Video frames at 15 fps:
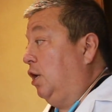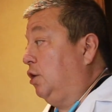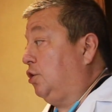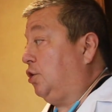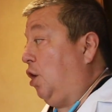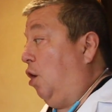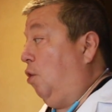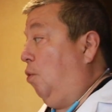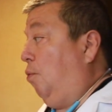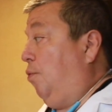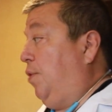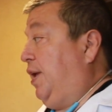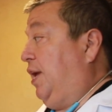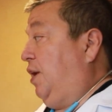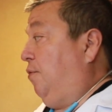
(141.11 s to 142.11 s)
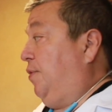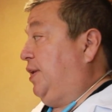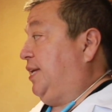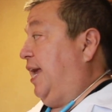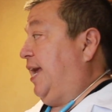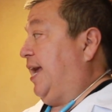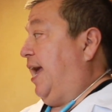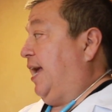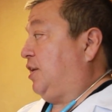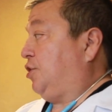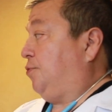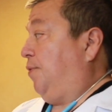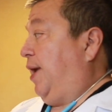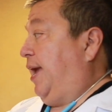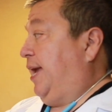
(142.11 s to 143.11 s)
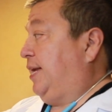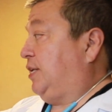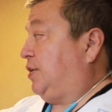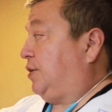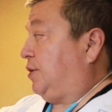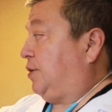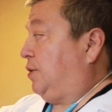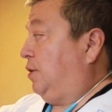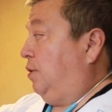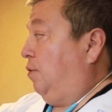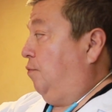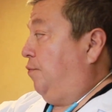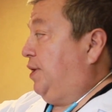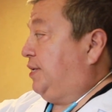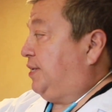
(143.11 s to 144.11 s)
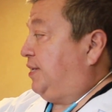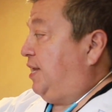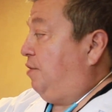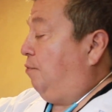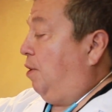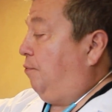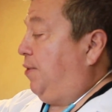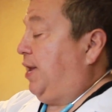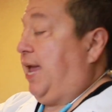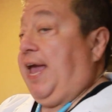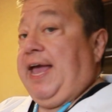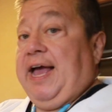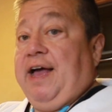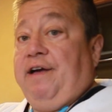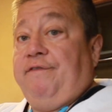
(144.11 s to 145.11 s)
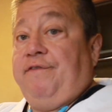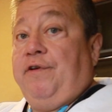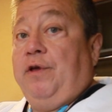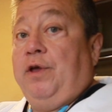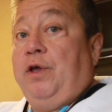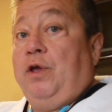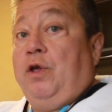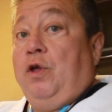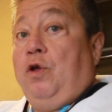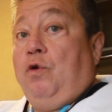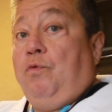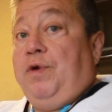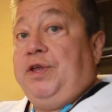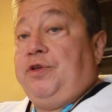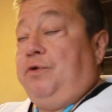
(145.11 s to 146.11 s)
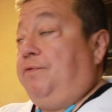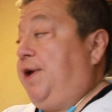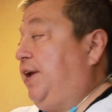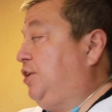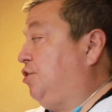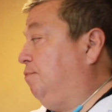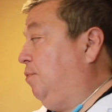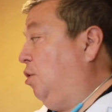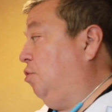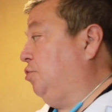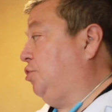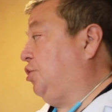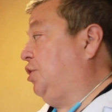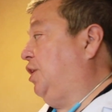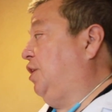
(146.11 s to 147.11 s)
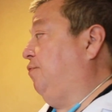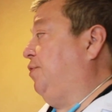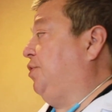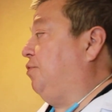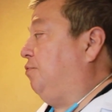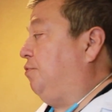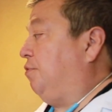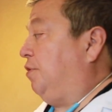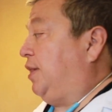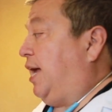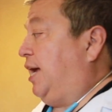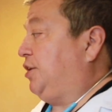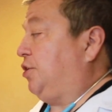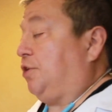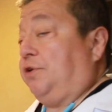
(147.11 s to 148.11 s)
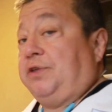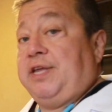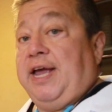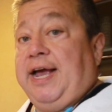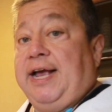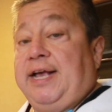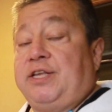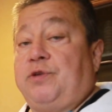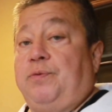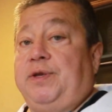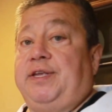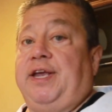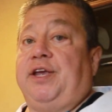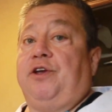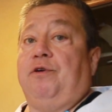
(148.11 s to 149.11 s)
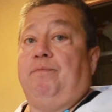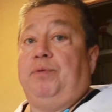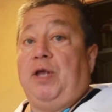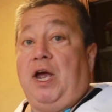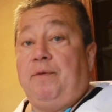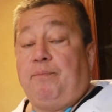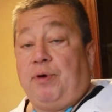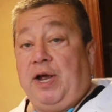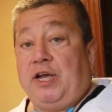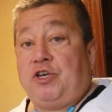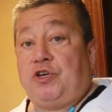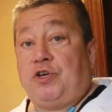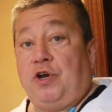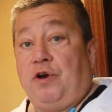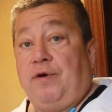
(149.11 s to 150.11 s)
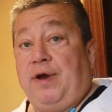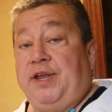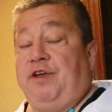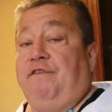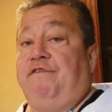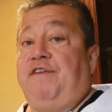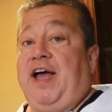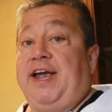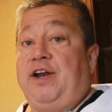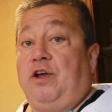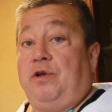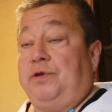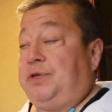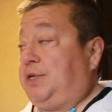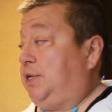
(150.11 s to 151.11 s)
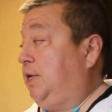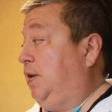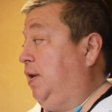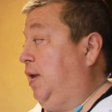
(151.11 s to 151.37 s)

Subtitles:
So we take x-rays, we see what we have, we do range of motion, we do neurological tests, we take your blood pressure and your vitals,